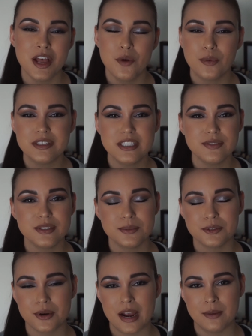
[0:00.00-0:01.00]
Once you've
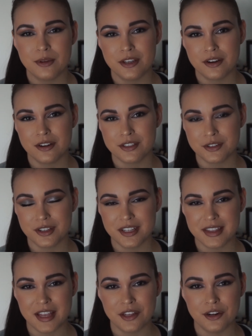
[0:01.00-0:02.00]
subscribed, you can also click
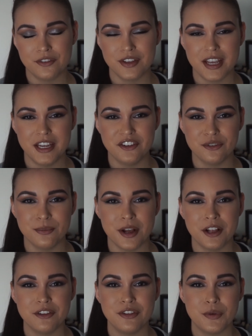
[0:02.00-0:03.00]
that notification
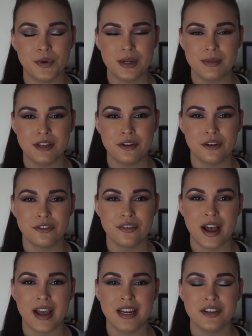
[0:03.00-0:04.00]
bell if you want to be
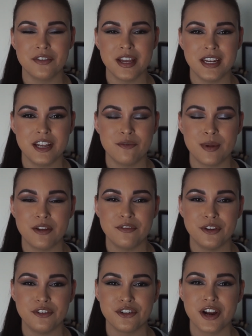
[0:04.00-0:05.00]
notified of any of my
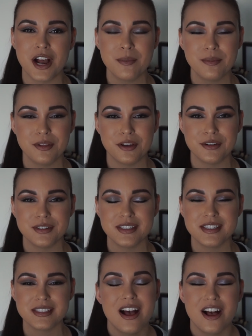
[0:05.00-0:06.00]
future uploads.